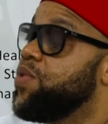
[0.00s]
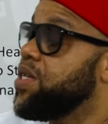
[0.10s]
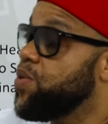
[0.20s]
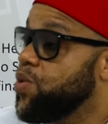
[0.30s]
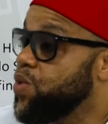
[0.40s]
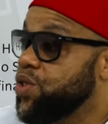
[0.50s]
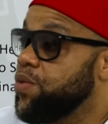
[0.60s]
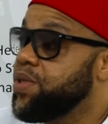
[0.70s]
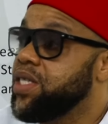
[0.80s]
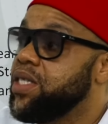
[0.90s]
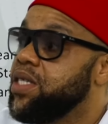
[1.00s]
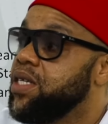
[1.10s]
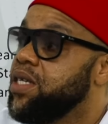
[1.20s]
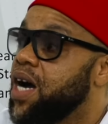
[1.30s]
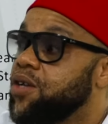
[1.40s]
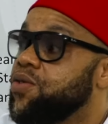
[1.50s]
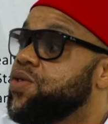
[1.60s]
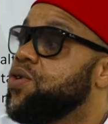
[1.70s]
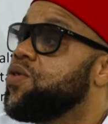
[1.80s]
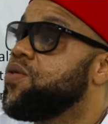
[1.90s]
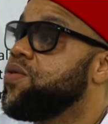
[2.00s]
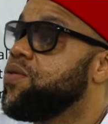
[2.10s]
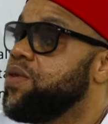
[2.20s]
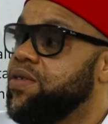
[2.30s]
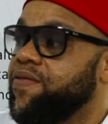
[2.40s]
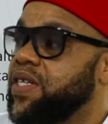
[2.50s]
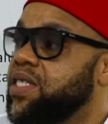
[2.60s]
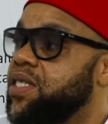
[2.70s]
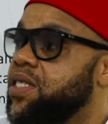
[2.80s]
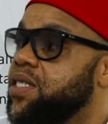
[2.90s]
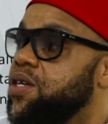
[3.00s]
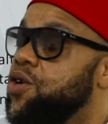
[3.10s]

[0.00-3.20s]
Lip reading: We stopped seeing out-of-stock in facilities,